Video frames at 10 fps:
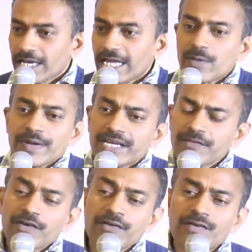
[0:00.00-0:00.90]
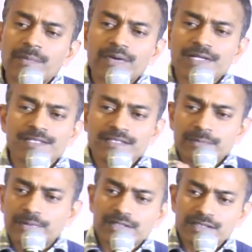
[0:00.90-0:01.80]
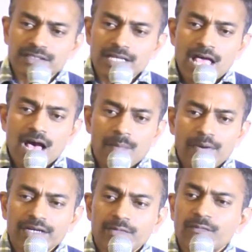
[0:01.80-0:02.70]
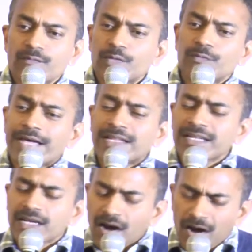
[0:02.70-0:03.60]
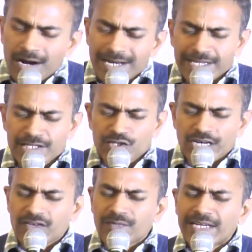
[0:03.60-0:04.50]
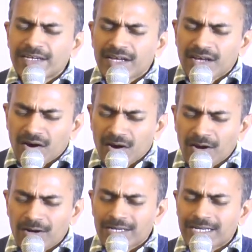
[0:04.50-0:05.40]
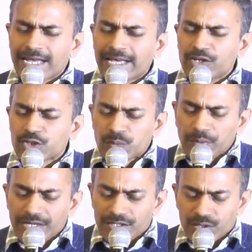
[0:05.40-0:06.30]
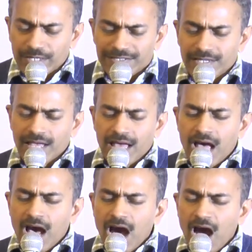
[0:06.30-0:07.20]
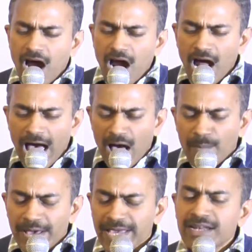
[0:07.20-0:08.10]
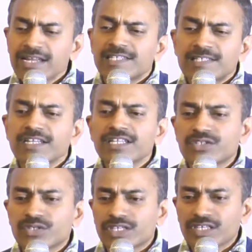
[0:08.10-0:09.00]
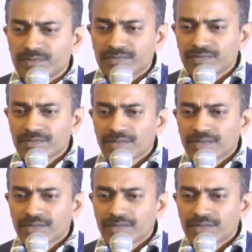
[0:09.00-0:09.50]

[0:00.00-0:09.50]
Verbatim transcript: It will be different from person to person. But when God instructs, when God speaks to us, am I listening to Him?